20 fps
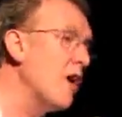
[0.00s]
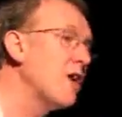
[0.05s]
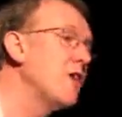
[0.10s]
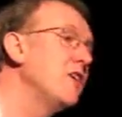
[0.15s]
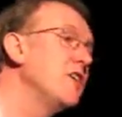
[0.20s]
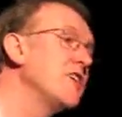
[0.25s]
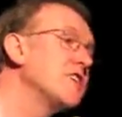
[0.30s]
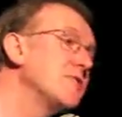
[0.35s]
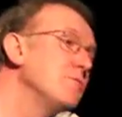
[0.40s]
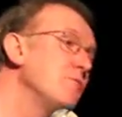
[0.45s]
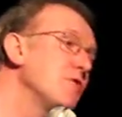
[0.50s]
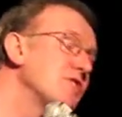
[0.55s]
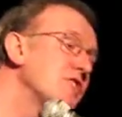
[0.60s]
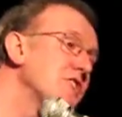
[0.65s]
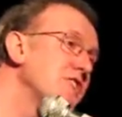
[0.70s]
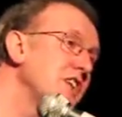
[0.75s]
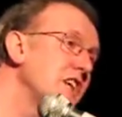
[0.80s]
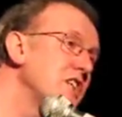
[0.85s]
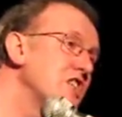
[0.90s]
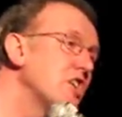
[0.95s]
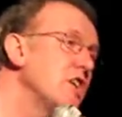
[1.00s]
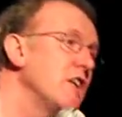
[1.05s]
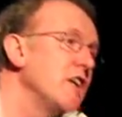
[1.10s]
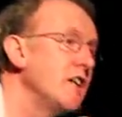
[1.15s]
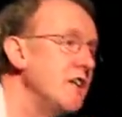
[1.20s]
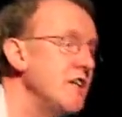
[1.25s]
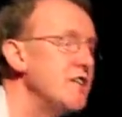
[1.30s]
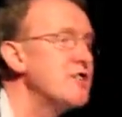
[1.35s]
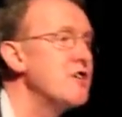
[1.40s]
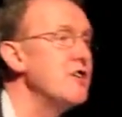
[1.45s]
modernism was
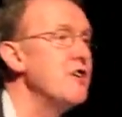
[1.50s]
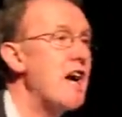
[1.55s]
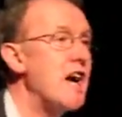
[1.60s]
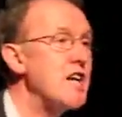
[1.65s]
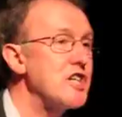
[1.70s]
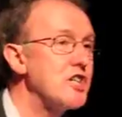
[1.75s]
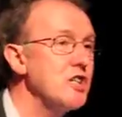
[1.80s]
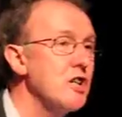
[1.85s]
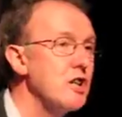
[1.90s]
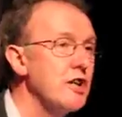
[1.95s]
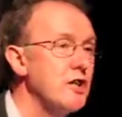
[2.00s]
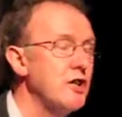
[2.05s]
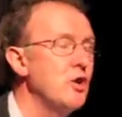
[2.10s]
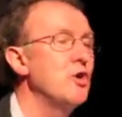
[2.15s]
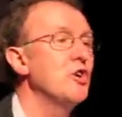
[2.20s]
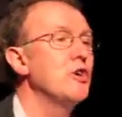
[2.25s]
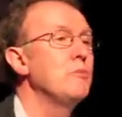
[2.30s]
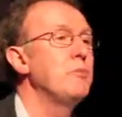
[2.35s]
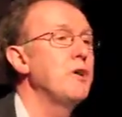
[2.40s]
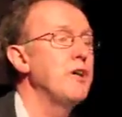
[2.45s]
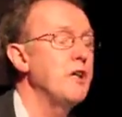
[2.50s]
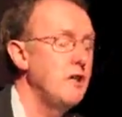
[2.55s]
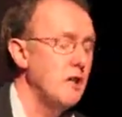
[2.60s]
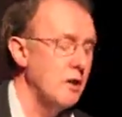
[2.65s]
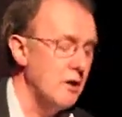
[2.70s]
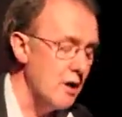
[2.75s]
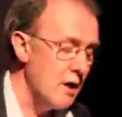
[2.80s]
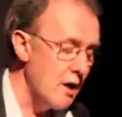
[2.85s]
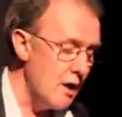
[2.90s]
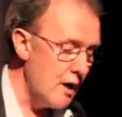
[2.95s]
essentially an international, a
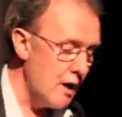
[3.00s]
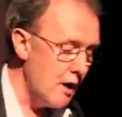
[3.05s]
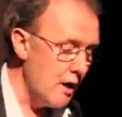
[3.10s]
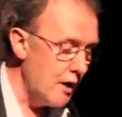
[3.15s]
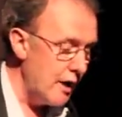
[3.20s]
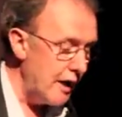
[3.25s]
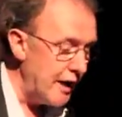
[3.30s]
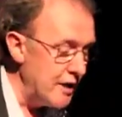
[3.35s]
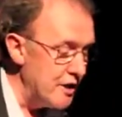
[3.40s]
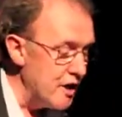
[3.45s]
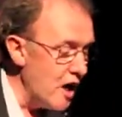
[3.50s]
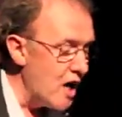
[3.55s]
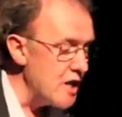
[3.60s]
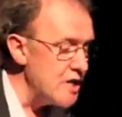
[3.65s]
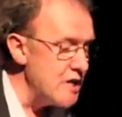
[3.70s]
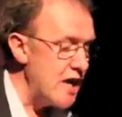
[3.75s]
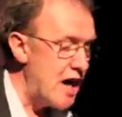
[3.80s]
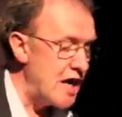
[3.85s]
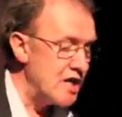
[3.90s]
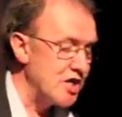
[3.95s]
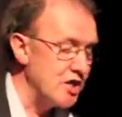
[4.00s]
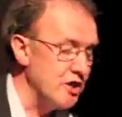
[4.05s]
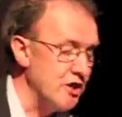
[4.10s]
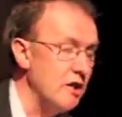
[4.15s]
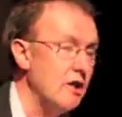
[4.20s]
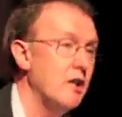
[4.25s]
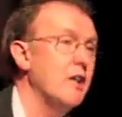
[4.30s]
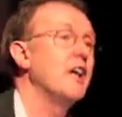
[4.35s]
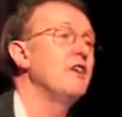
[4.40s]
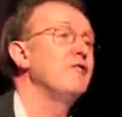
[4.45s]
European, a
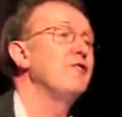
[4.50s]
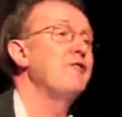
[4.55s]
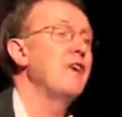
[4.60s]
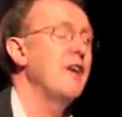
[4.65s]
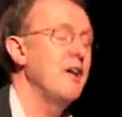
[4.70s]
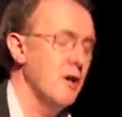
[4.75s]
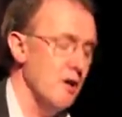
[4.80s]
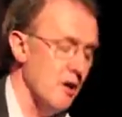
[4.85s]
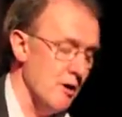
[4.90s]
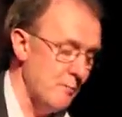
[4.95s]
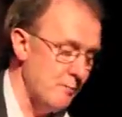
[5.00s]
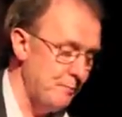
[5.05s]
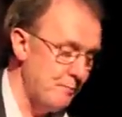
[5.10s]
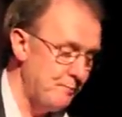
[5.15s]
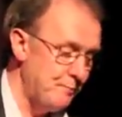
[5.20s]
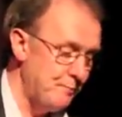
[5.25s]
non-national affair.